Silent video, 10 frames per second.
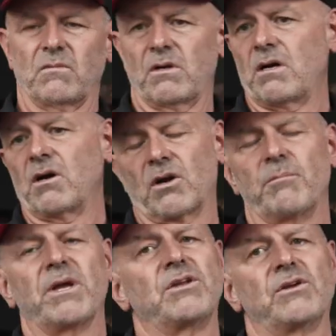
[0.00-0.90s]
on our
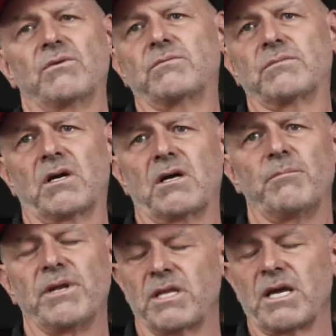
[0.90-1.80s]
menu.
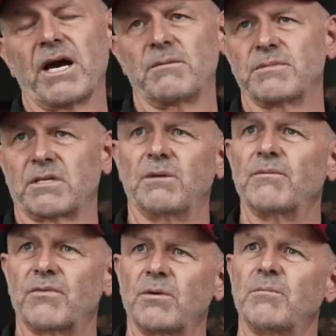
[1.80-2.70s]
Many of the items come
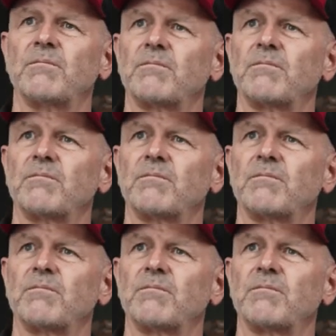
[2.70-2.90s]
from